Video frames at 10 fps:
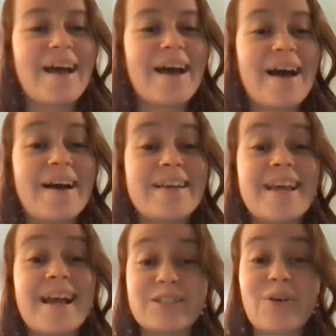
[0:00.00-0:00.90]

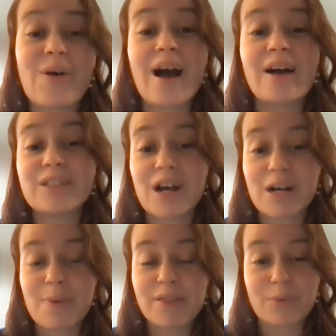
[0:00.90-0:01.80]
Yeah, so I'll talk
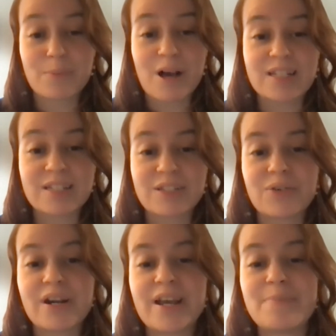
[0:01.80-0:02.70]
about the
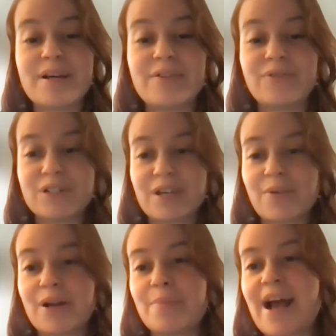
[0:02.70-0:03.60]
repository, but first I
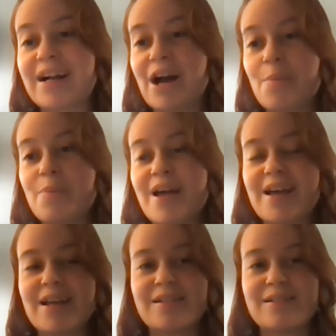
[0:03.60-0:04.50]
want to back up
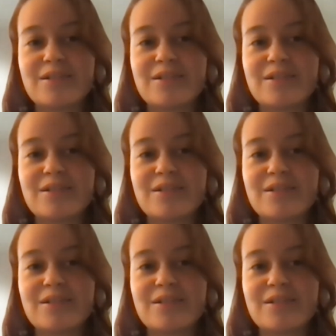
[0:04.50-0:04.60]
and